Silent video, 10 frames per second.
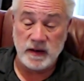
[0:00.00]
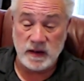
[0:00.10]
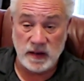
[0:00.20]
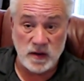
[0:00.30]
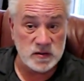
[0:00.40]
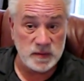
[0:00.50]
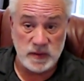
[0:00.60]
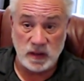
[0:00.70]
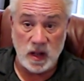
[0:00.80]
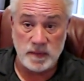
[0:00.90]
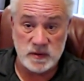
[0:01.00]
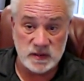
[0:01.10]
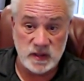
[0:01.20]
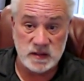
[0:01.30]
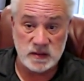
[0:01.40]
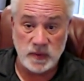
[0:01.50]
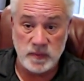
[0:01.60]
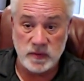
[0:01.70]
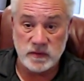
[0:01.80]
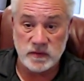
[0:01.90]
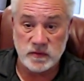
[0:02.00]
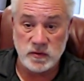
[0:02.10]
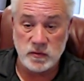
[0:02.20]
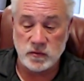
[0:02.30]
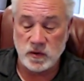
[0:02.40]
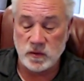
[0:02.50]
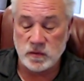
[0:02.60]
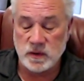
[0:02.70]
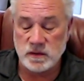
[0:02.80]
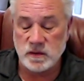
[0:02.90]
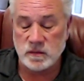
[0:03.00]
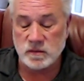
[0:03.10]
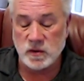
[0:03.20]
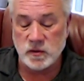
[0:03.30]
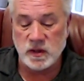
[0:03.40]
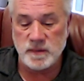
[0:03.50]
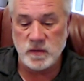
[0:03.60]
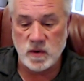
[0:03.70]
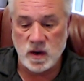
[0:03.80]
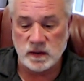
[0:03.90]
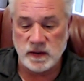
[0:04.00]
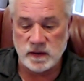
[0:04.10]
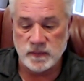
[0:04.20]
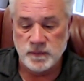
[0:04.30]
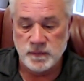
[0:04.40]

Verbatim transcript: And I also made a lot of mistakes in my business too. So don't don't get me wrong there.